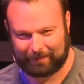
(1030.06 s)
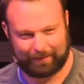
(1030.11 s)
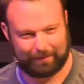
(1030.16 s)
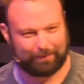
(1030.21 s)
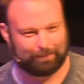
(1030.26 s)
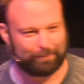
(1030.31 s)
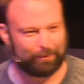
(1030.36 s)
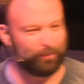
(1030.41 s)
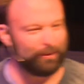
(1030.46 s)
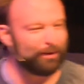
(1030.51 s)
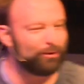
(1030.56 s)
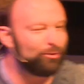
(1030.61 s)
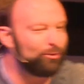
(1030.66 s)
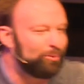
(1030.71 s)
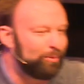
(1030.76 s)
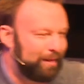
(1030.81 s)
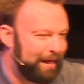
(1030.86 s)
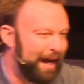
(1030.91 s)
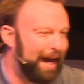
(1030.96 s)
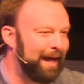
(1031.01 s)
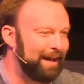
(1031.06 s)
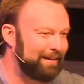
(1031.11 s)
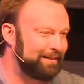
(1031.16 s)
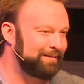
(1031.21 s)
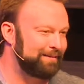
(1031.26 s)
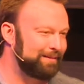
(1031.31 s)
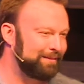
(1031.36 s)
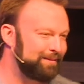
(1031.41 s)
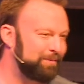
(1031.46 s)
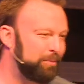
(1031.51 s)
But we do that
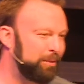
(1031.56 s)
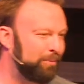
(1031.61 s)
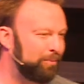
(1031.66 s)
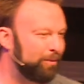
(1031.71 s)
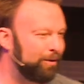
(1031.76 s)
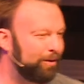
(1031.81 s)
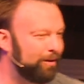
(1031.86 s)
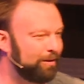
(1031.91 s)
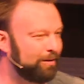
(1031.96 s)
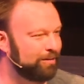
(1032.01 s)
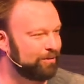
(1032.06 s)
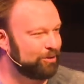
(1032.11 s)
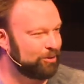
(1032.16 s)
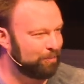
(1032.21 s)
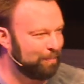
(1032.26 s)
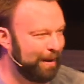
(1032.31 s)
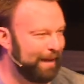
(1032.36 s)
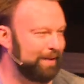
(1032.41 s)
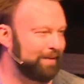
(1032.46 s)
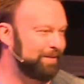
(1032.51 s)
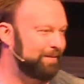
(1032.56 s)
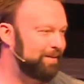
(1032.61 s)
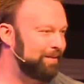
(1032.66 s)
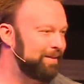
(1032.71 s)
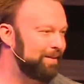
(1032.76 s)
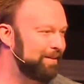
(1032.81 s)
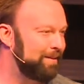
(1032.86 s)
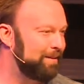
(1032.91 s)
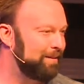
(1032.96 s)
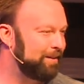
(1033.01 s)
when we're spent,
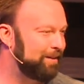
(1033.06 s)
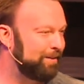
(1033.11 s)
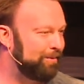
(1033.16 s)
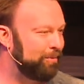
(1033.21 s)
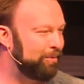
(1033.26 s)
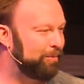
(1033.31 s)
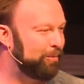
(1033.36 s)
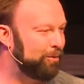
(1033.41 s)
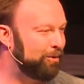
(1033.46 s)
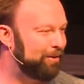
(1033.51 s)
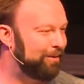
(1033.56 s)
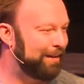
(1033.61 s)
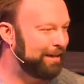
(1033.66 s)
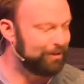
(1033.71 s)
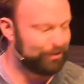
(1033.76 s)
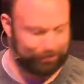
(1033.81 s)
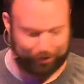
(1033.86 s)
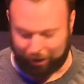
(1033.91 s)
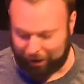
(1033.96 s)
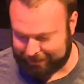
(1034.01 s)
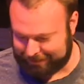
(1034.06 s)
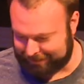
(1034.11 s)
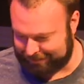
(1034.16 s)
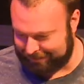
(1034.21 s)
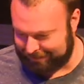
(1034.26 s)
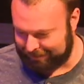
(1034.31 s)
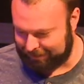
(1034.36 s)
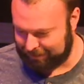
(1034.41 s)
when we're exhausted.